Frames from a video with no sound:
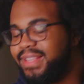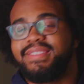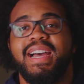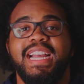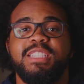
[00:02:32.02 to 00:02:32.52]
the
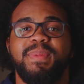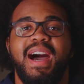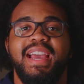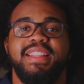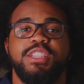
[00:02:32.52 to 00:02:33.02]
science
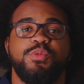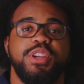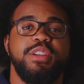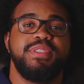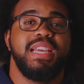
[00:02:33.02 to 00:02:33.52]
behind this,
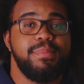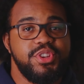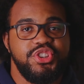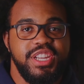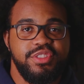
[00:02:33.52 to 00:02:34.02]
we're using a
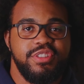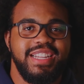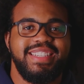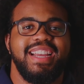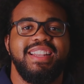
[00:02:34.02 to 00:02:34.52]
machine
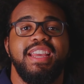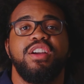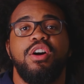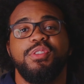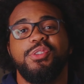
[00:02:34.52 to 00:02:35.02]
learning
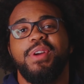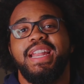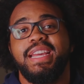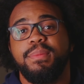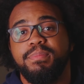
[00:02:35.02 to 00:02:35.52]
technique called
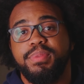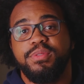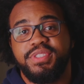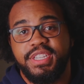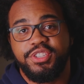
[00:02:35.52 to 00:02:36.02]
gradient
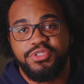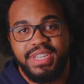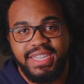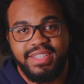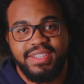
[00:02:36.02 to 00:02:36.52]
boosted
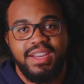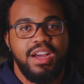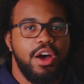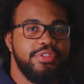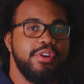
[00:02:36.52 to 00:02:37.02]
trees.
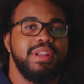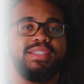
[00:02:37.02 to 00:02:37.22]
I'll throw an